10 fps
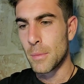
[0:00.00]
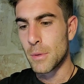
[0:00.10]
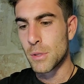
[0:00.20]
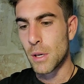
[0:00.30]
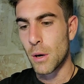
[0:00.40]

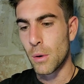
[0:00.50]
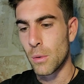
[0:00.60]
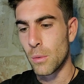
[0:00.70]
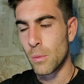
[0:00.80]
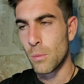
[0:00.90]

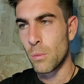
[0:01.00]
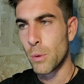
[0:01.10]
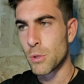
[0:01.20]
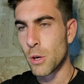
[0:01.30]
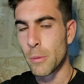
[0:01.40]
So we
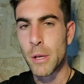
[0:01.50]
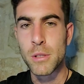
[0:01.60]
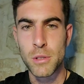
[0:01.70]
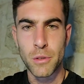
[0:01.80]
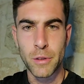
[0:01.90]
were talking about
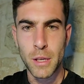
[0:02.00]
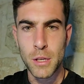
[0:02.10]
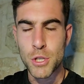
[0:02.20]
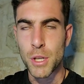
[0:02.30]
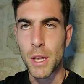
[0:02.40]

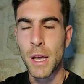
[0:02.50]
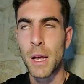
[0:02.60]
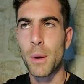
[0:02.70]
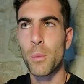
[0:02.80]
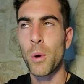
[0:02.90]
desertification,
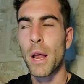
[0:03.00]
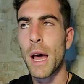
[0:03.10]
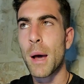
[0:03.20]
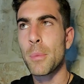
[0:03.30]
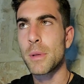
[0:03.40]
and what
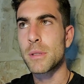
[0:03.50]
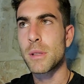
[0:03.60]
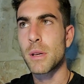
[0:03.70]
happens